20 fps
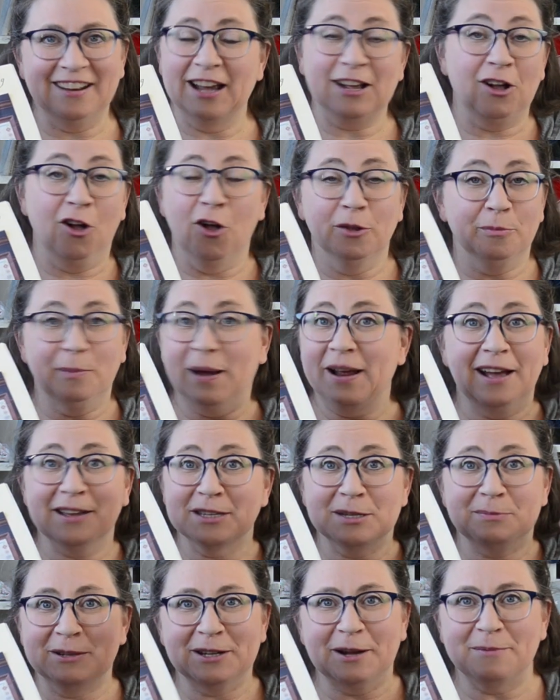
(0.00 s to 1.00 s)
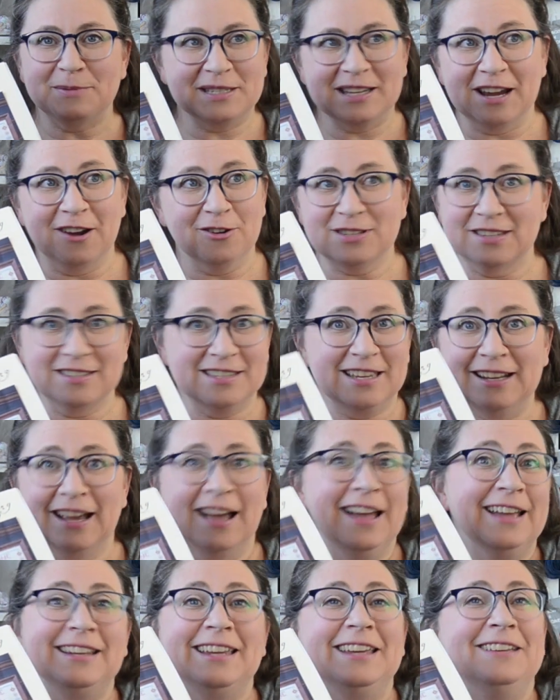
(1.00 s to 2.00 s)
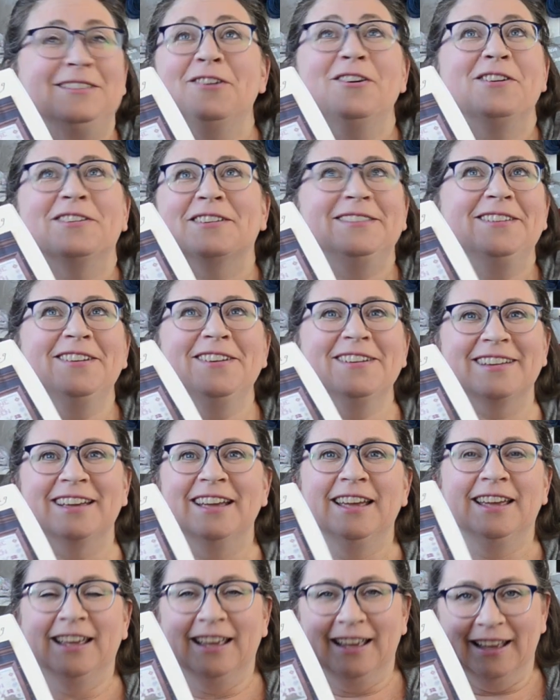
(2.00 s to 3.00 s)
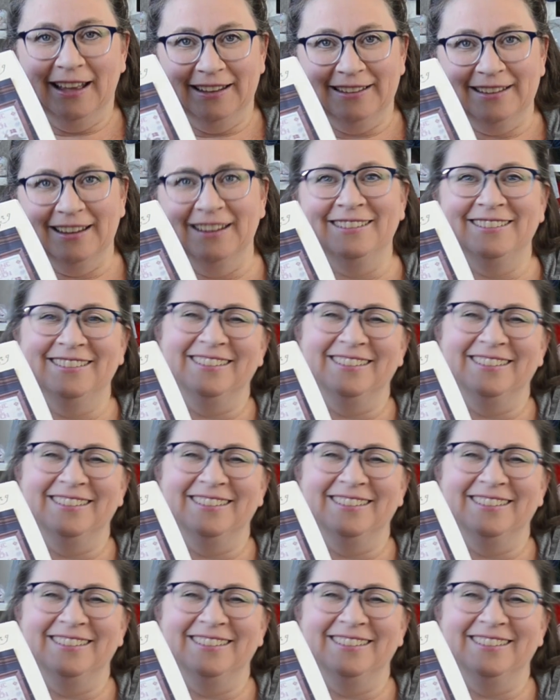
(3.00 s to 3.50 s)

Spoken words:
I called my husband upstairs and said, honey, look, look. And